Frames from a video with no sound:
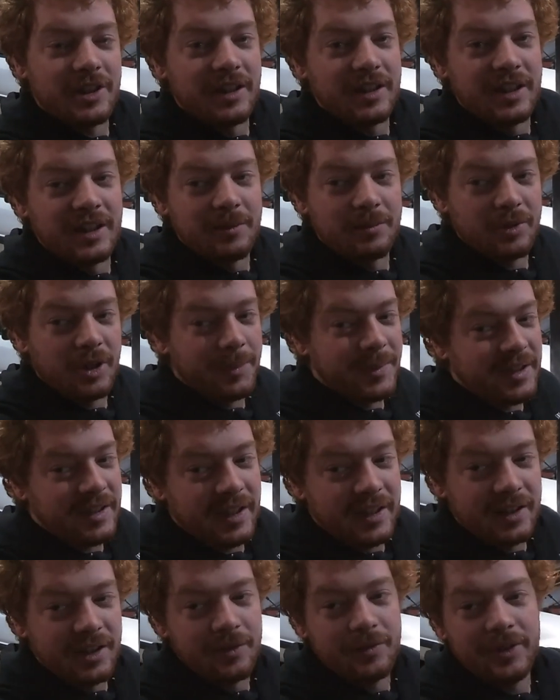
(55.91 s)
and then probably at
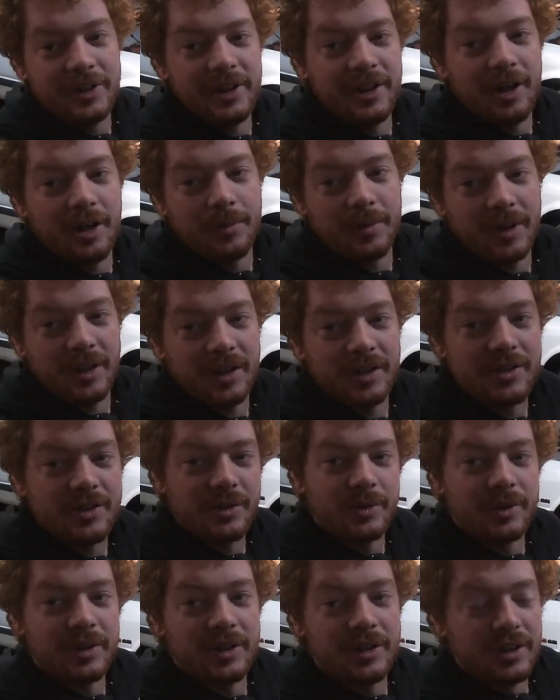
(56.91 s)
the end of the video I'm going to
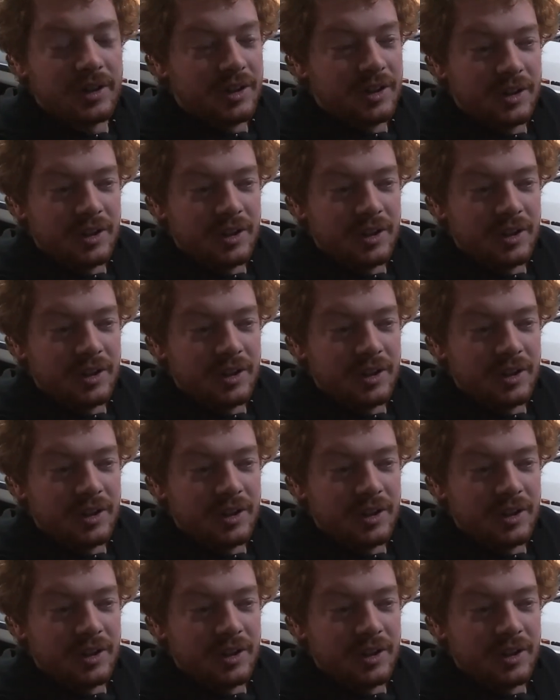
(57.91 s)
do a